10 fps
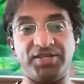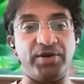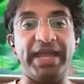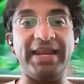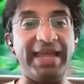So
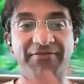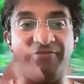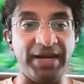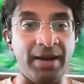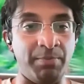
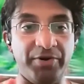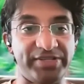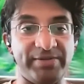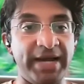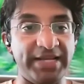every number
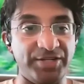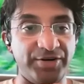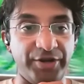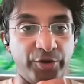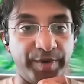is
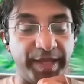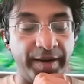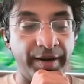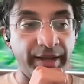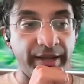imaginary over there.